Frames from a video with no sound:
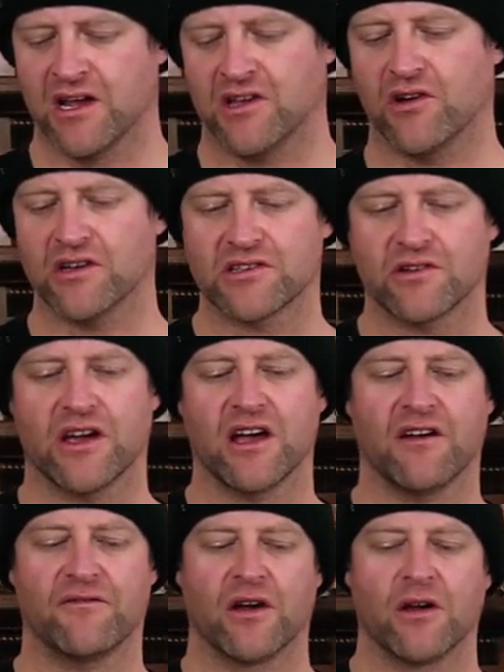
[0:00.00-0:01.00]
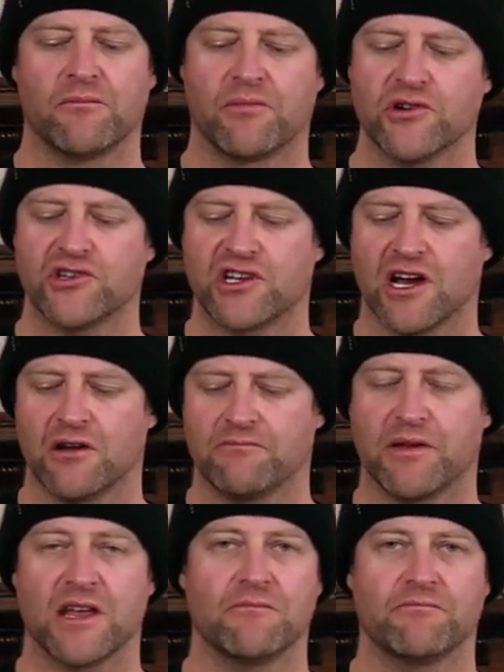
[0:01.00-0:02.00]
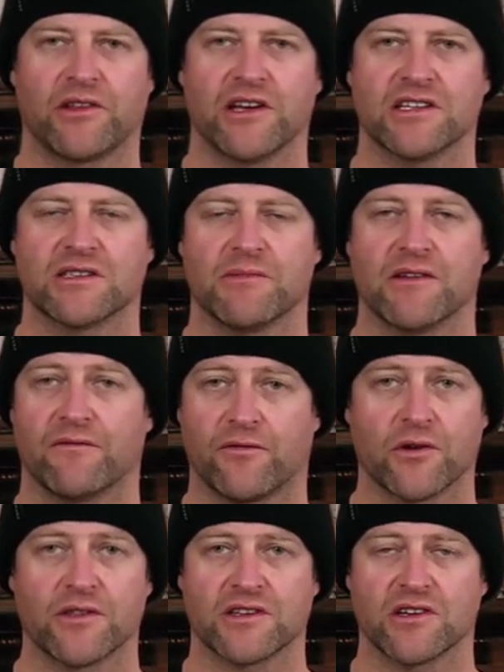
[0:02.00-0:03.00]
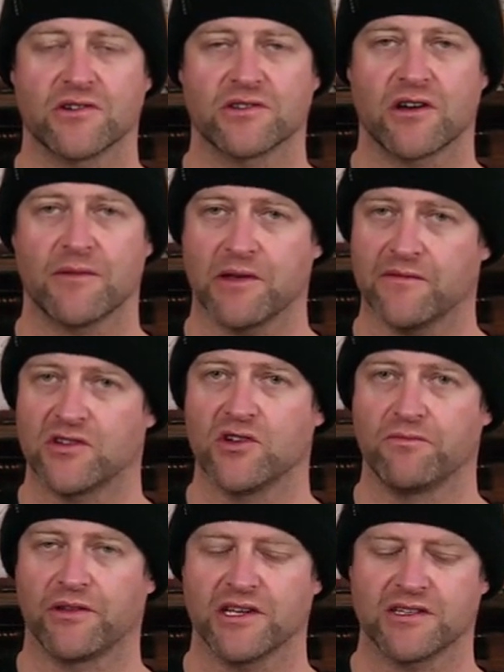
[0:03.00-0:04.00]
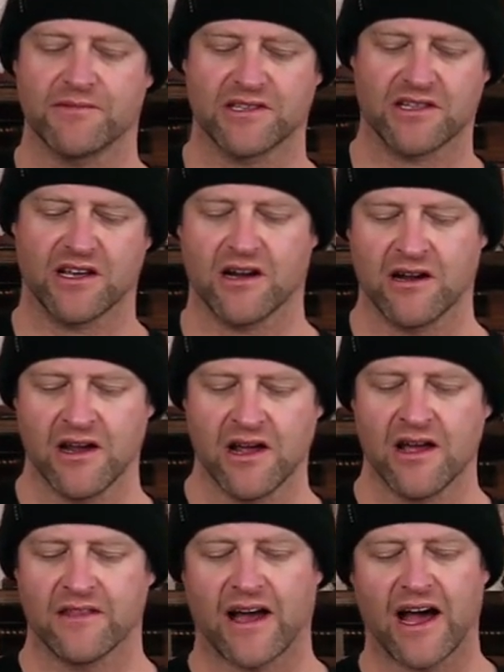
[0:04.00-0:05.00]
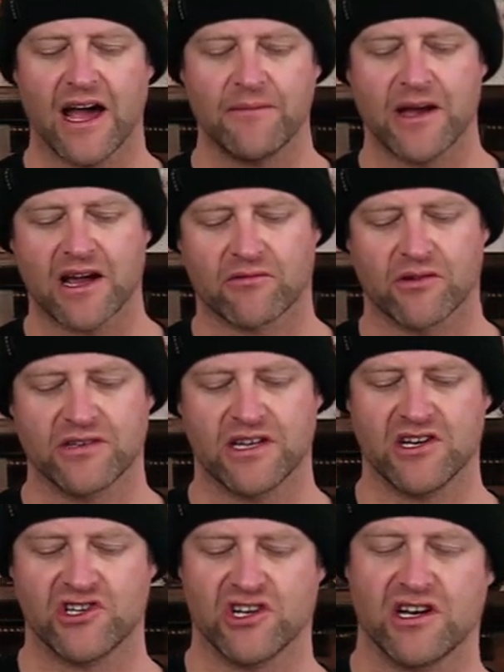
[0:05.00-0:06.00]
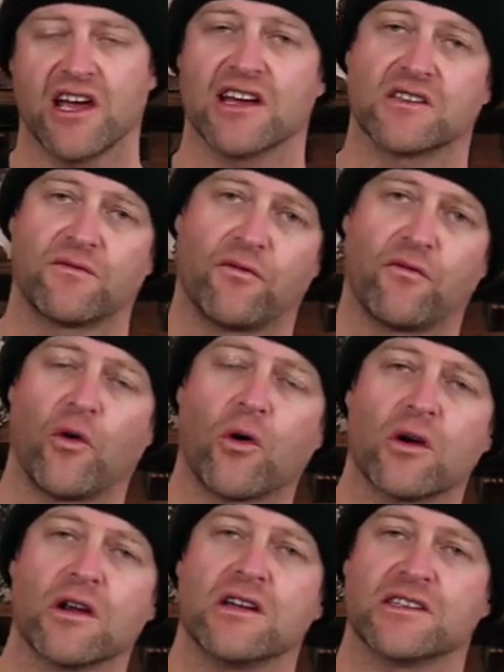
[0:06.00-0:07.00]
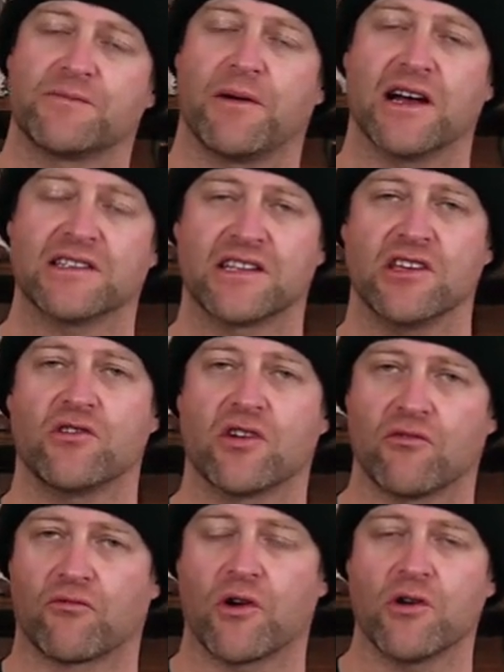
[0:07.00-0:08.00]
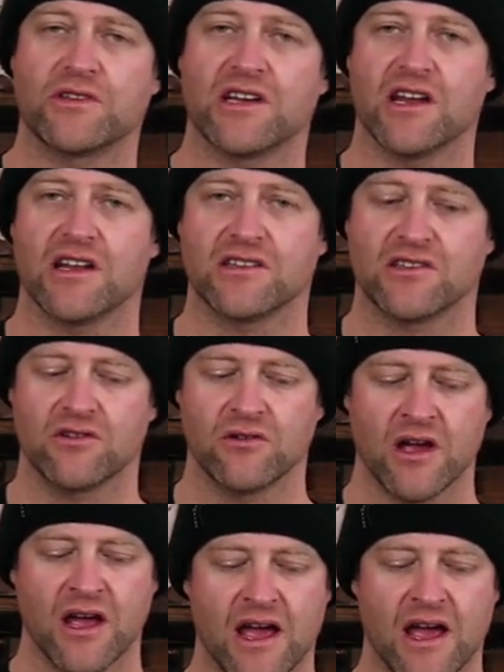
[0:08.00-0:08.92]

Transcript: You also have push down pin placement for the toe strap. You have two placements there high back rotation has four spots that you can rotate it to.